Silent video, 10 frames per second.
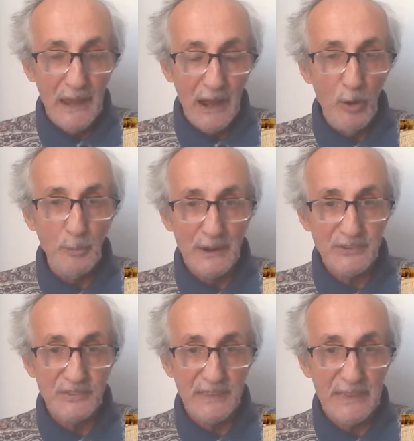how
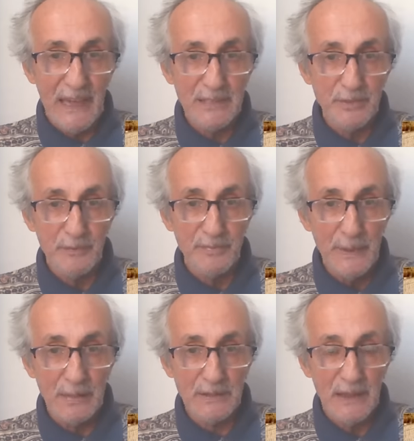much is a gallon of
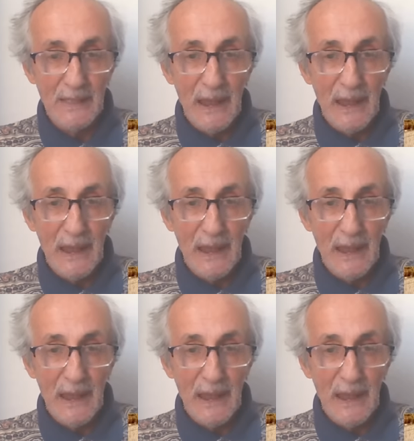milk.